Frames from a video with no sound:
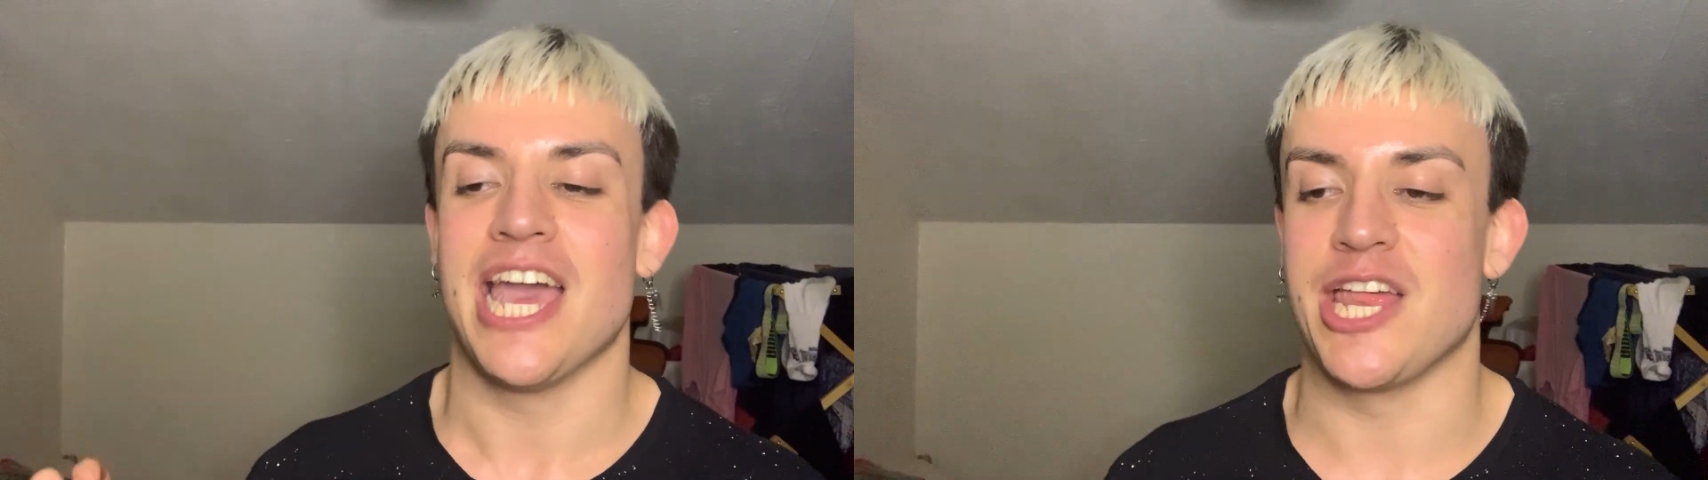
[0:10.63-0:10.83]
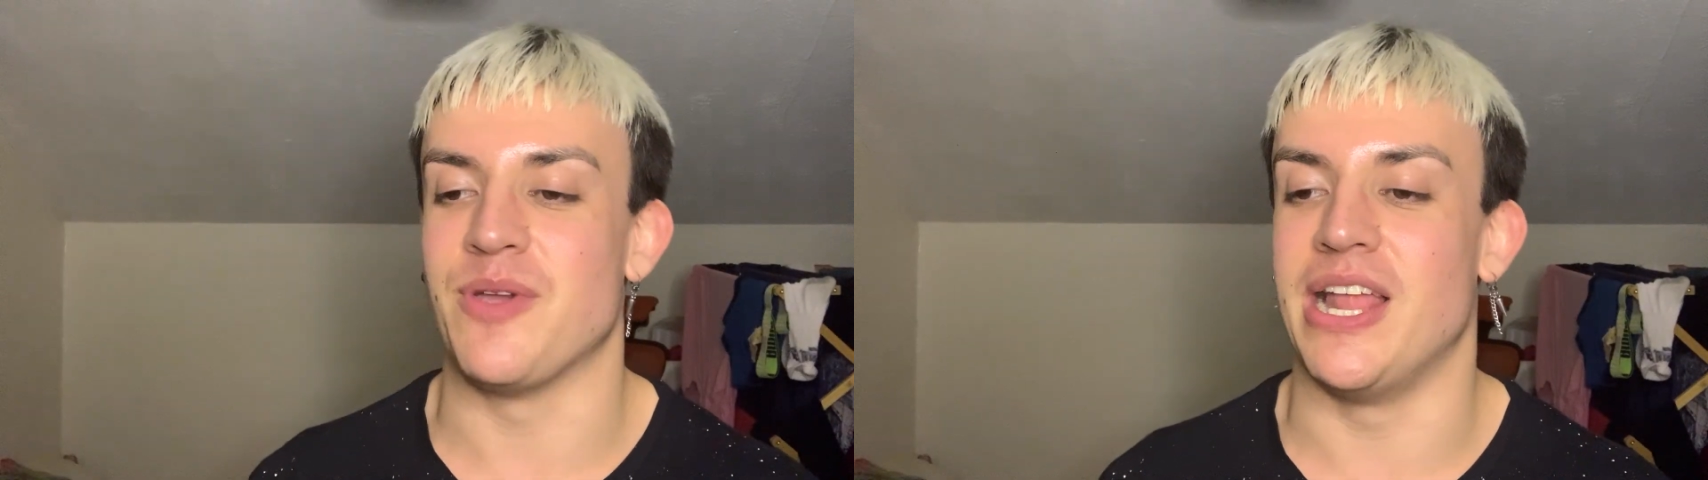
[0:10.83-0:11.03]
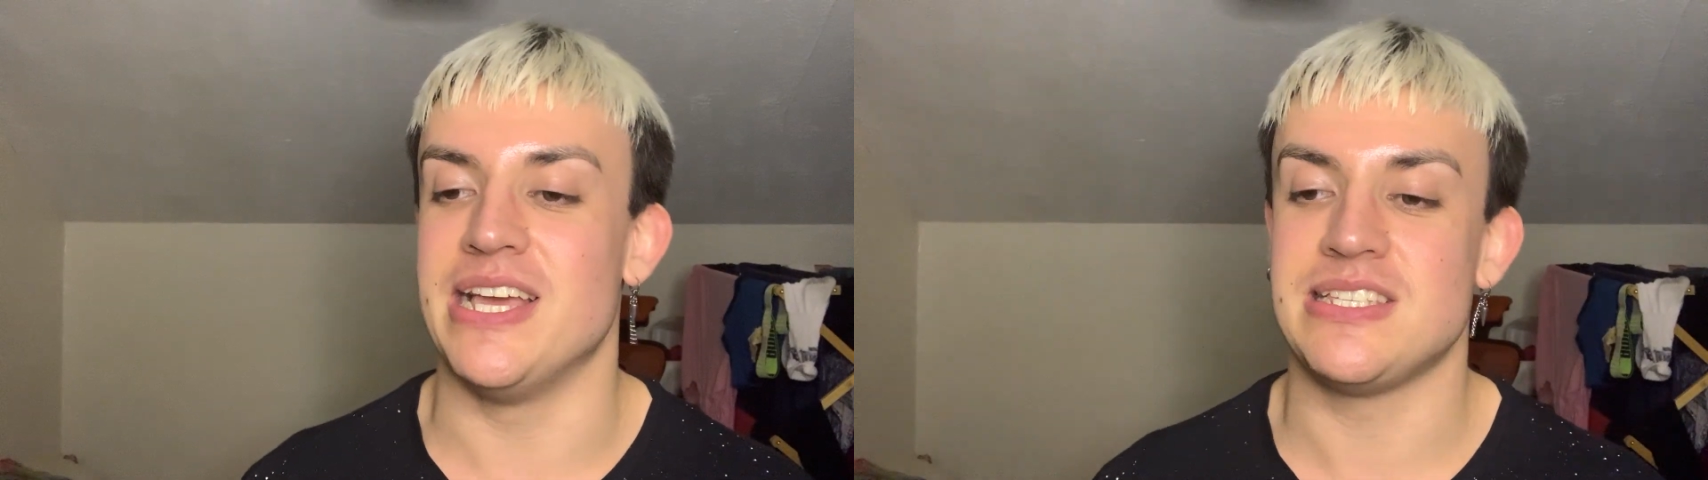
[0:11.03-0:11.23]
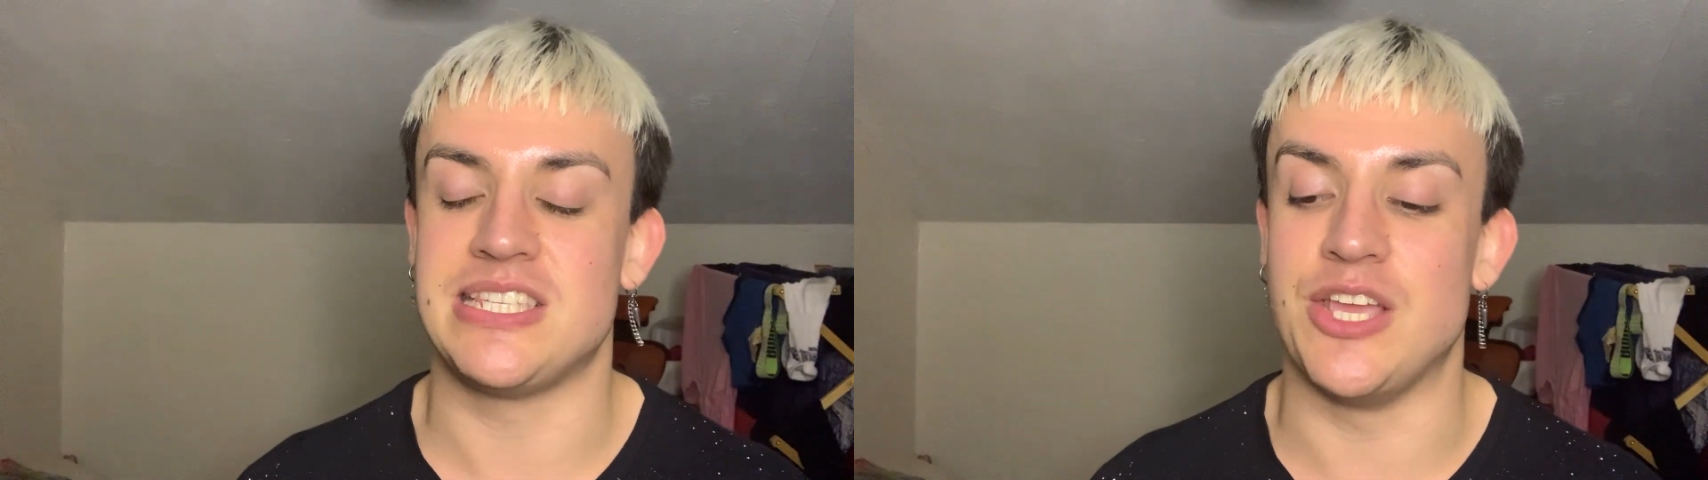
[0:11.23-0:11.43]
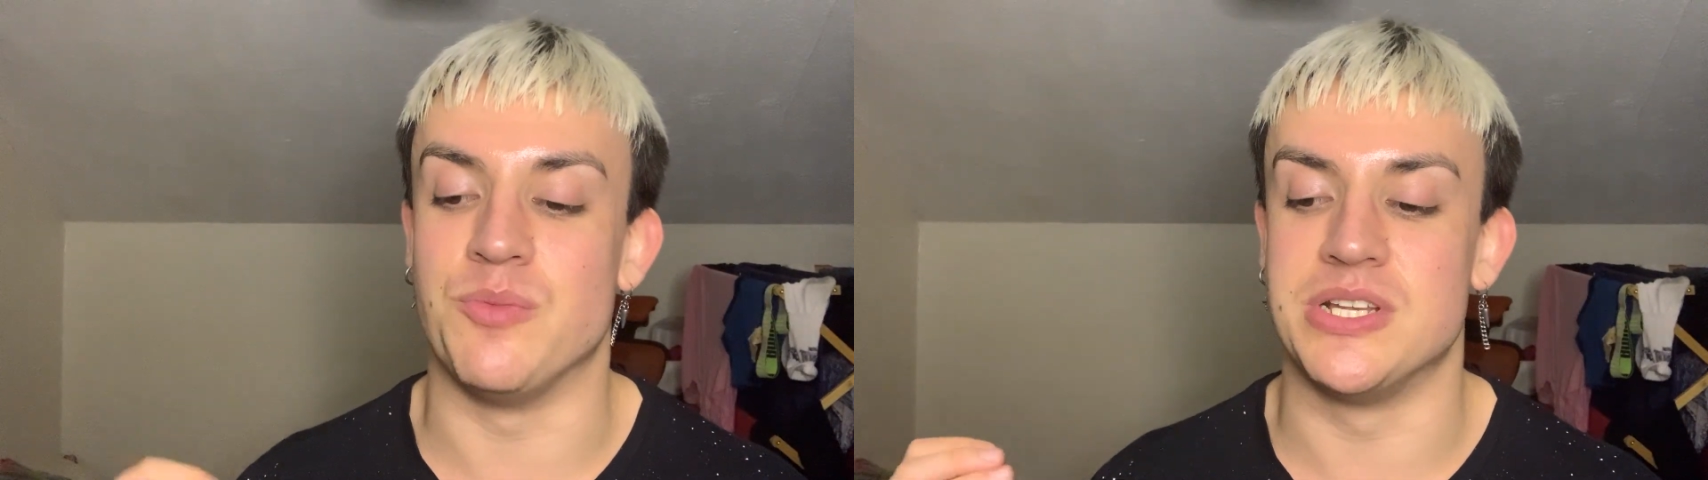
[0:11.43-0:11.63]
Anyway, let's see
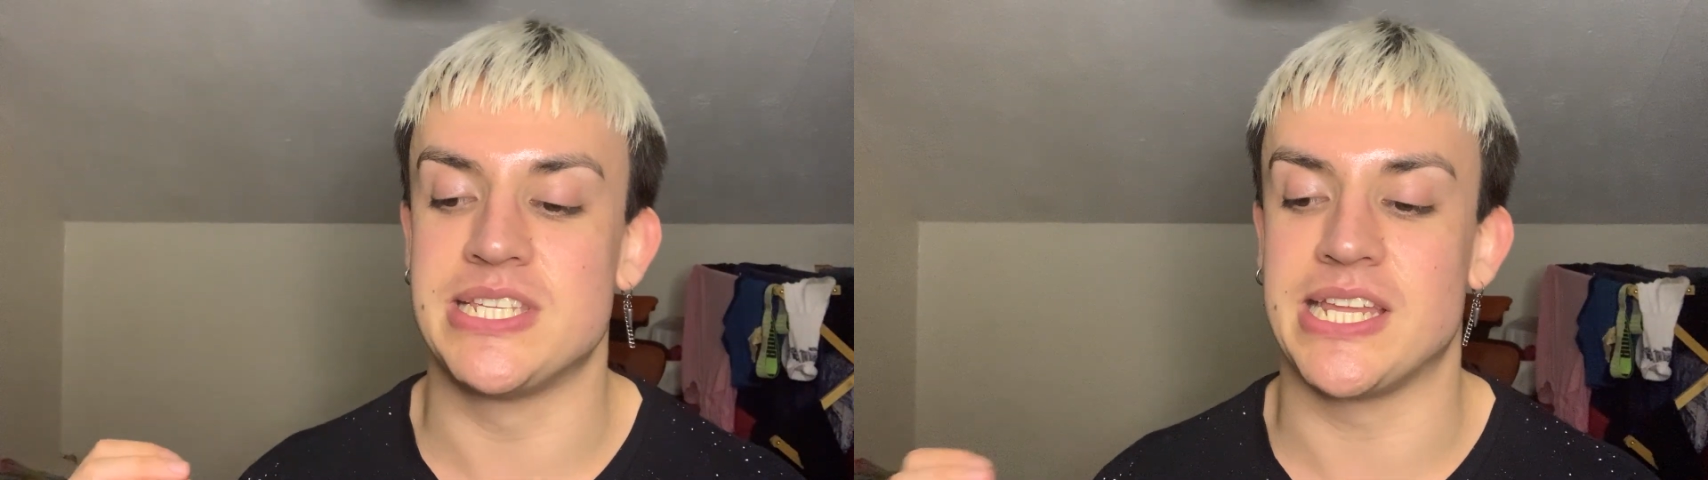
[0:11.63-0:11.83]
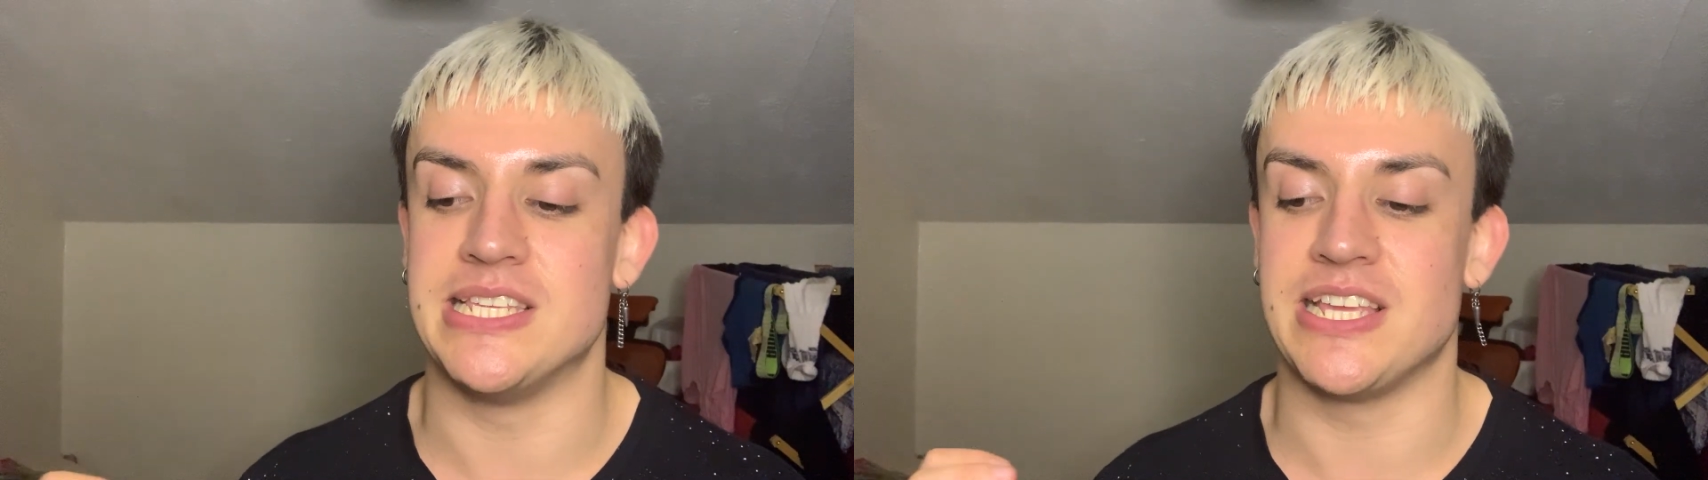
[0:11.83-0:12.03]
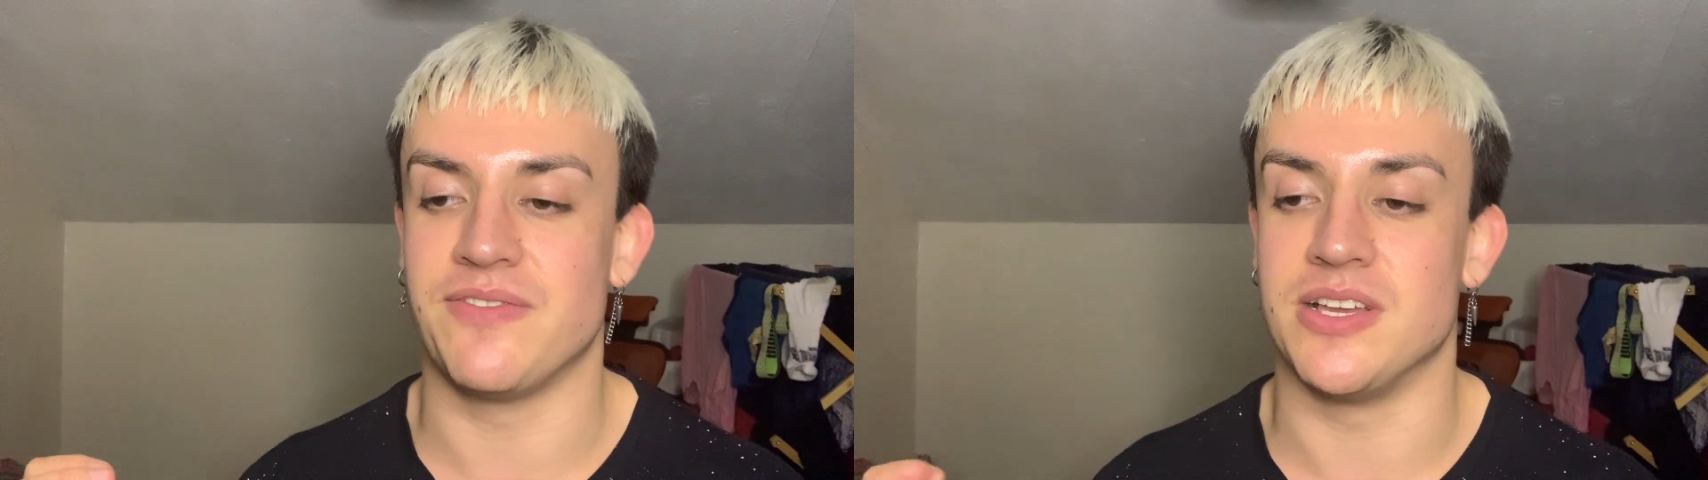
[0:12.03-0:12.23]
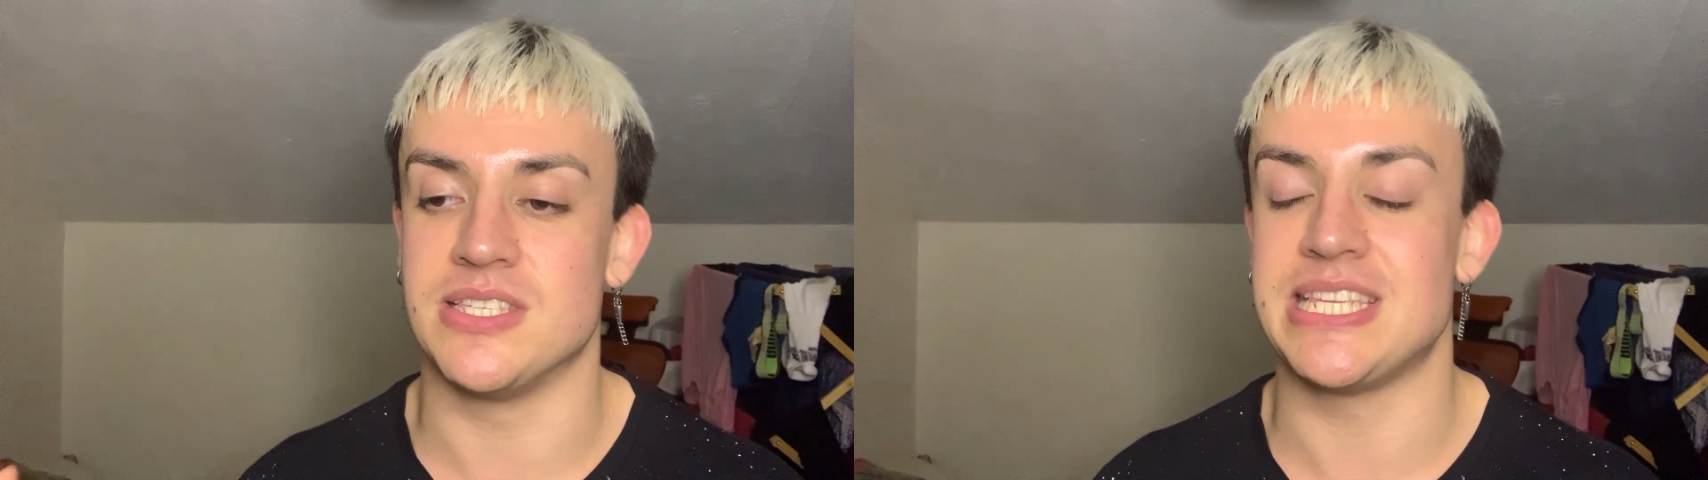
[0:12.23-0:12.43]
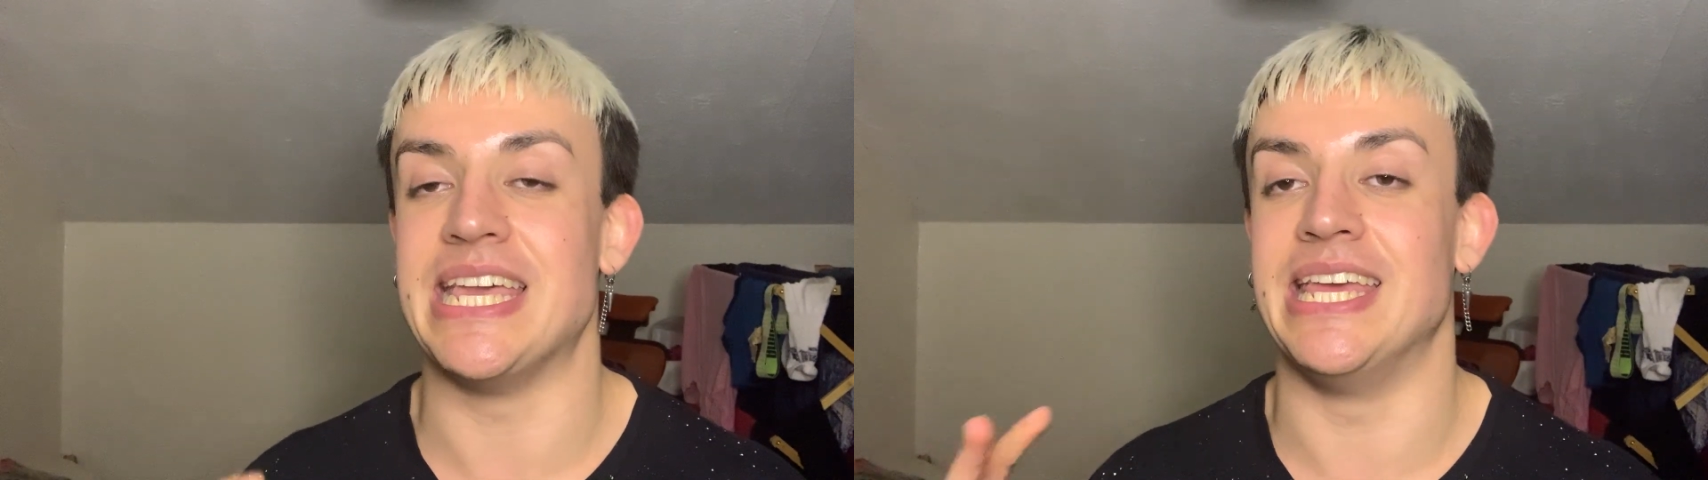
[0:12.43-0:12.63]
what Måneskin is giving us in